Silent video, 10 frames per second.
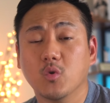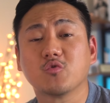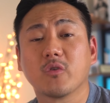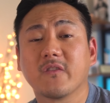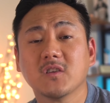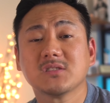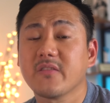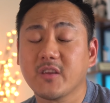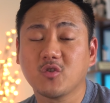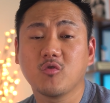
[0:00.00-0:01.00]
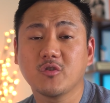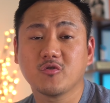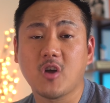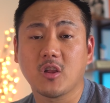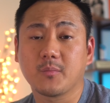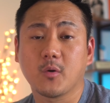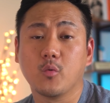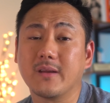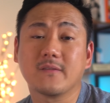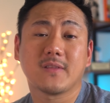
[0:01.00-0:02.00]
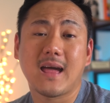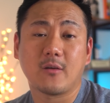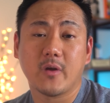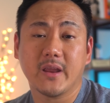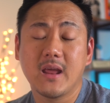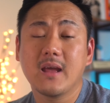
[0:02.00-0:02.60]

which refers to the $200 per week flat rate,